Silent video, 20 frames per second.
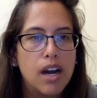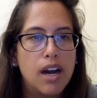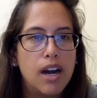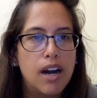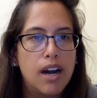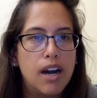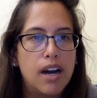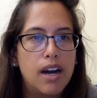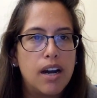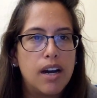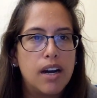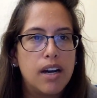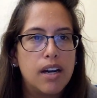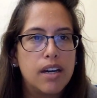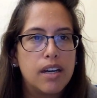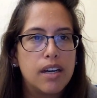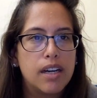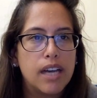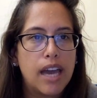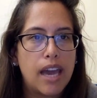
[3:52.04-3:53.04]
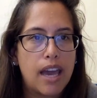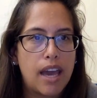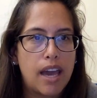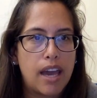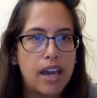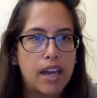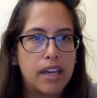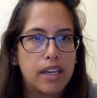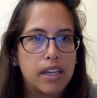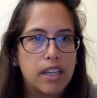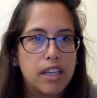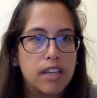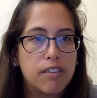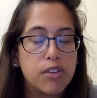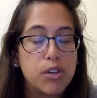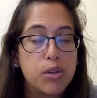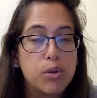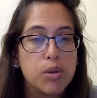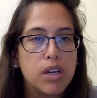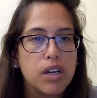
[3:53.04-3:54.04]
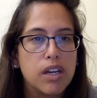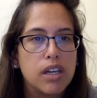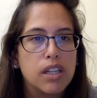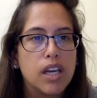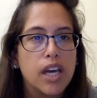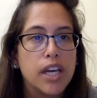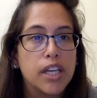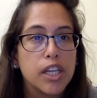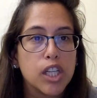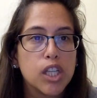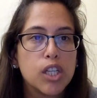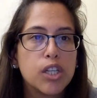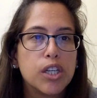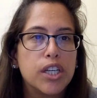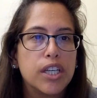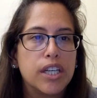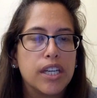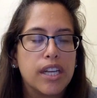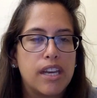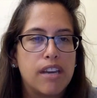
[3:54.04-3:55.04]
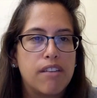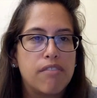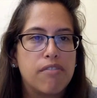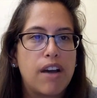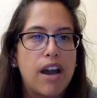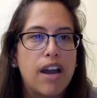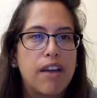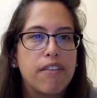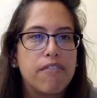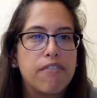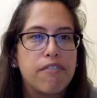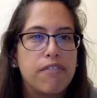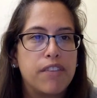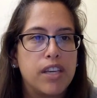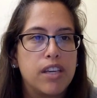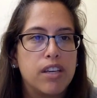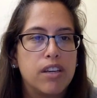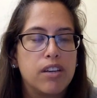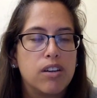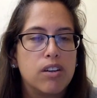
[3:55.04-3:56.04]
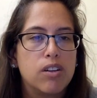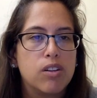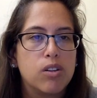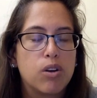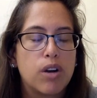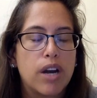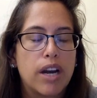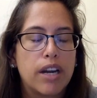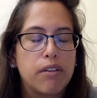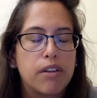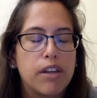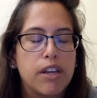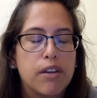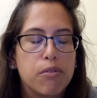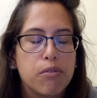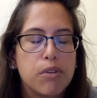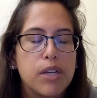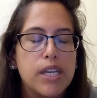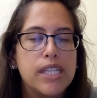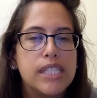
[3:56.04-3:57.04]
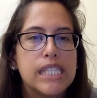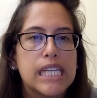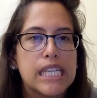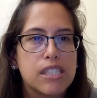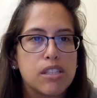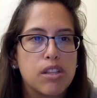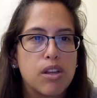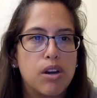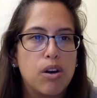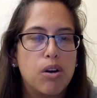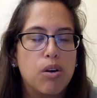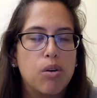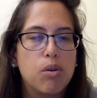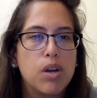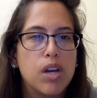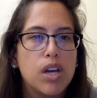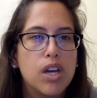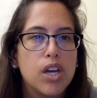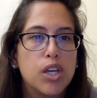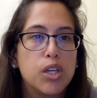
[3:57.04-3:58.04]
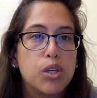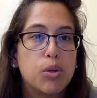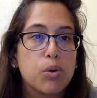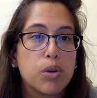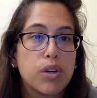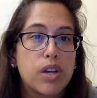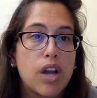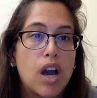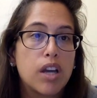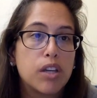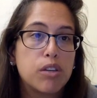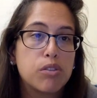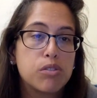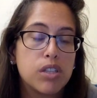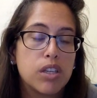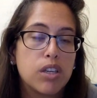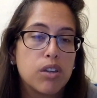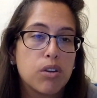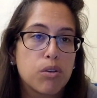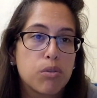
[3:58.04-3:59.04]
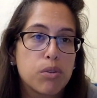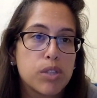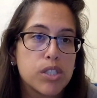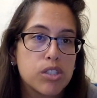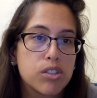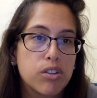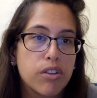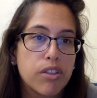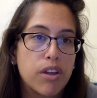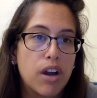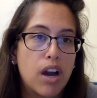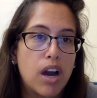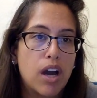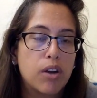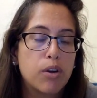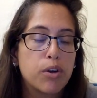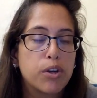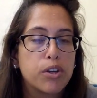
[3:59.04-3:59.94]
and give you an alert if I feel or it reads as though you're not using your original thought, or